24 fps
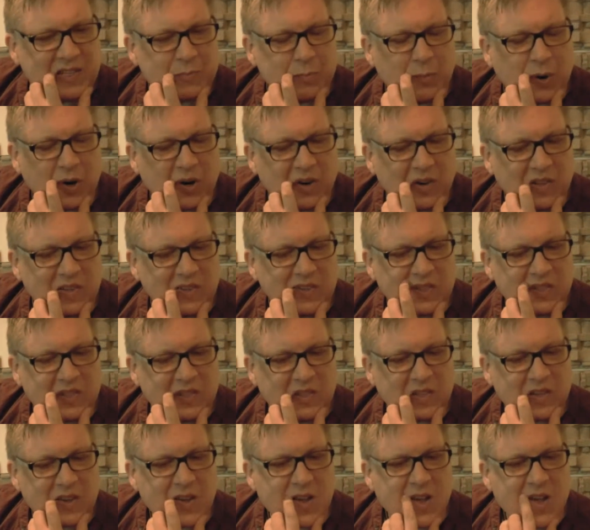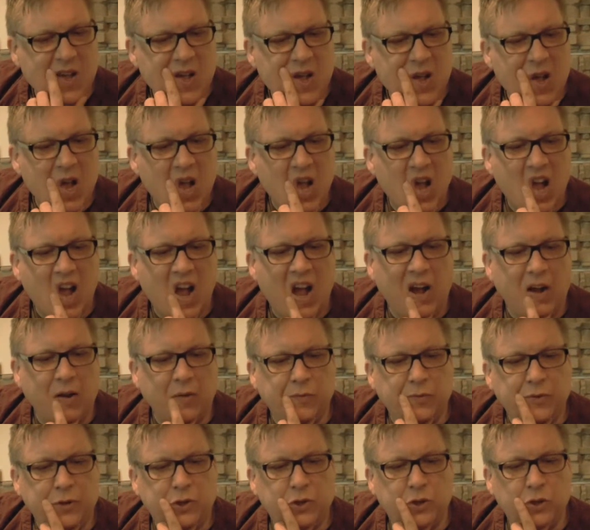Martins have
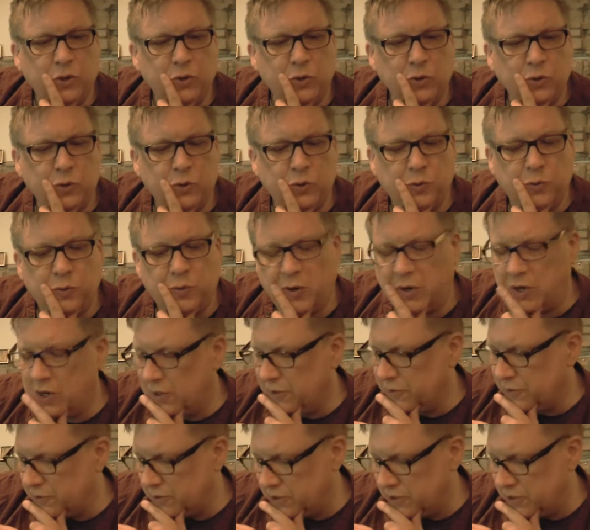two other